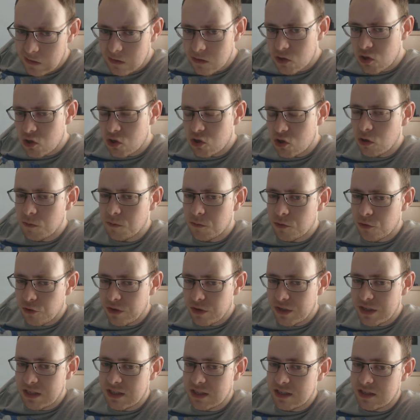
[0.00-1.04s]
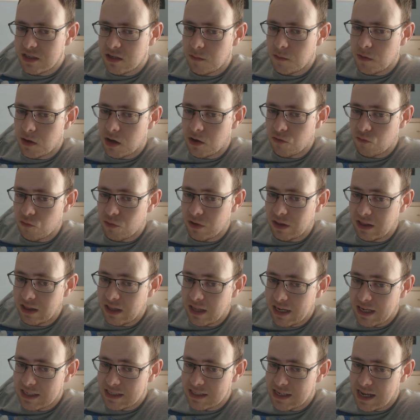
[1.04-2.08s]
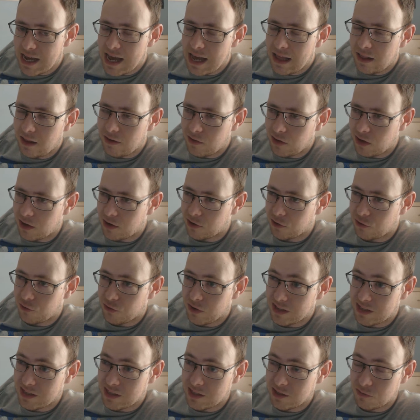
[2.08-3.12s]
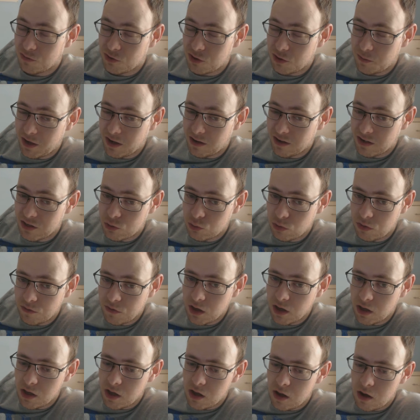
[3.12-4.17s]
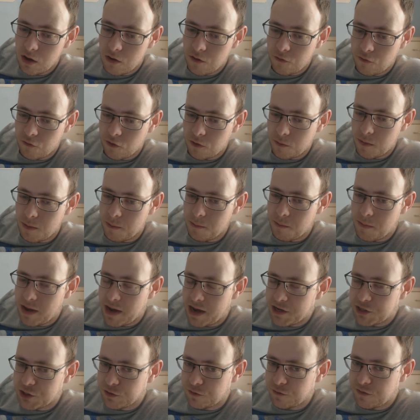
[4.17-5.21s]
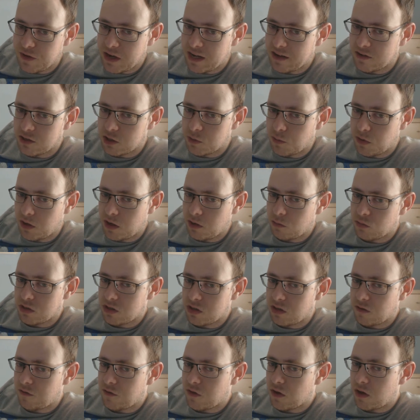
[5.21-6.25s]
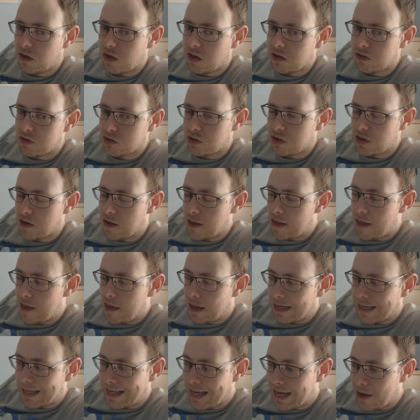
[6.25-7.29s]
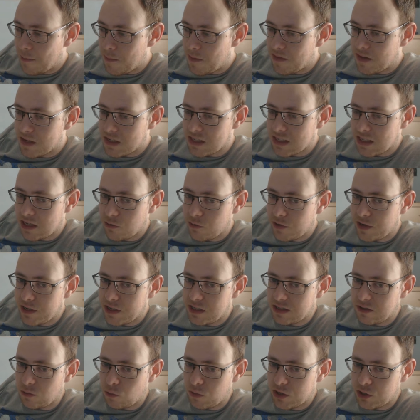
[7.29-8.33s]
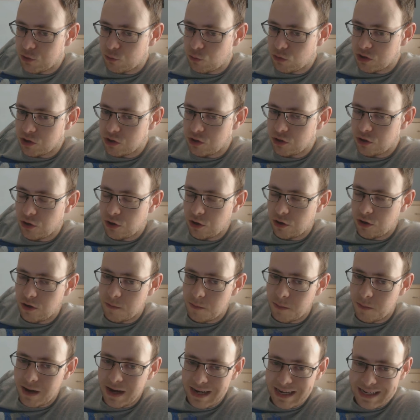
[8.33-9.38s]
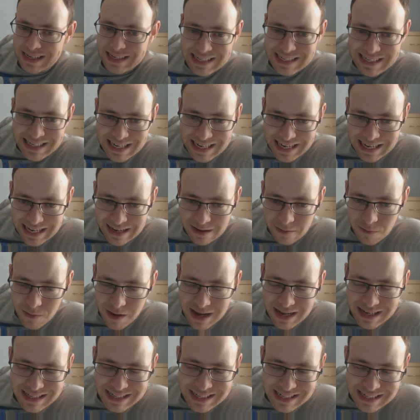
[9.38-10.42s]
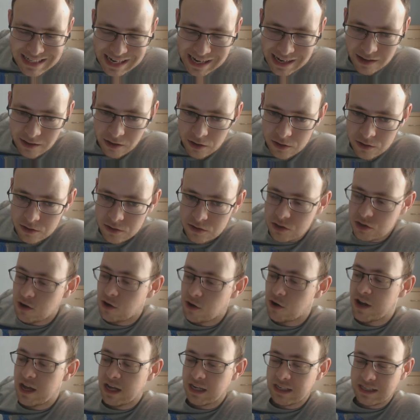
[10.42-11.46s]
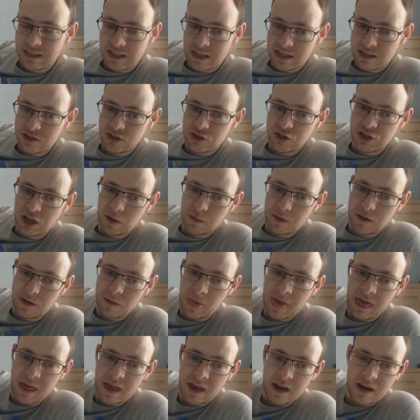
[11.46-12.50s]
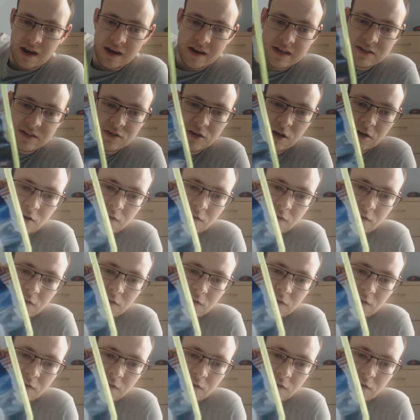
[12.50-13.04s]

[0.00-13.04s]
some criticism on release, a hell of a lot of criticism, to be honest with you, from major fans, but it was the first game in the series which wasn't done by Team Silent. Oh yes, ladies and gentlemen, it is